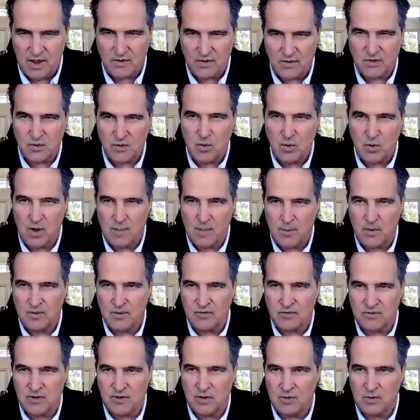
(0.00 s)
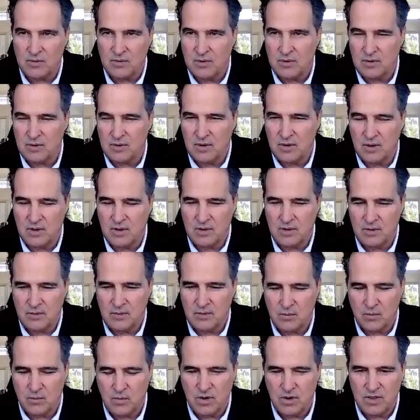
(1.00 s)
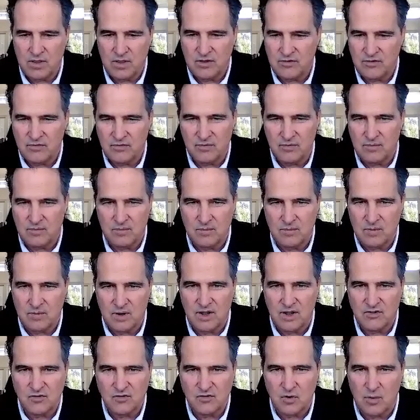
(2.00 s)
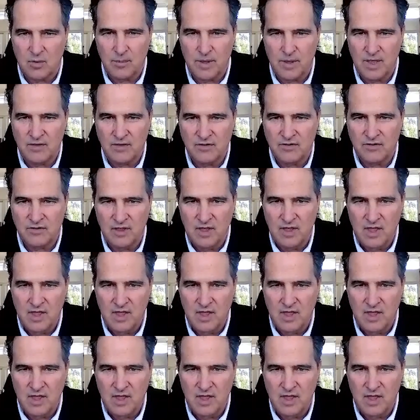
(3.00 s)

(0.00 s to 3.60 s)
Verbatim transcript: He said, well, I'm on on uh, one of these cholesterol meds,